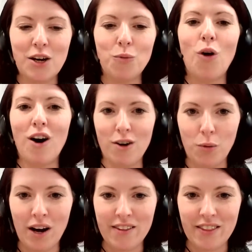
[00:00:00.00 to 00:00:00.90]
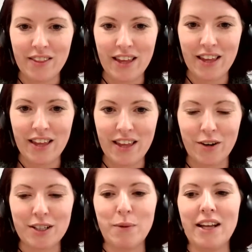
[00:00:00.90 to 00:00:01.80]
what ROI they're getting on their
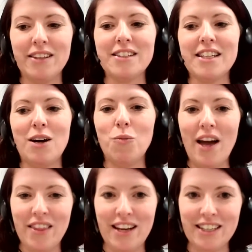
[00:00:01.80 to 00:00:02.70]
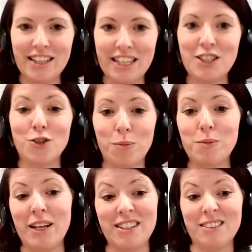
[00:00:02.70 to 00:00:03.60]
expense and where they need to stop
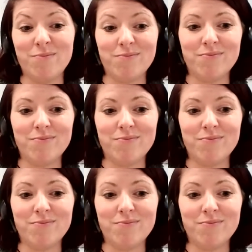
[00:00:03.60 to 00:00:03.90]
spending?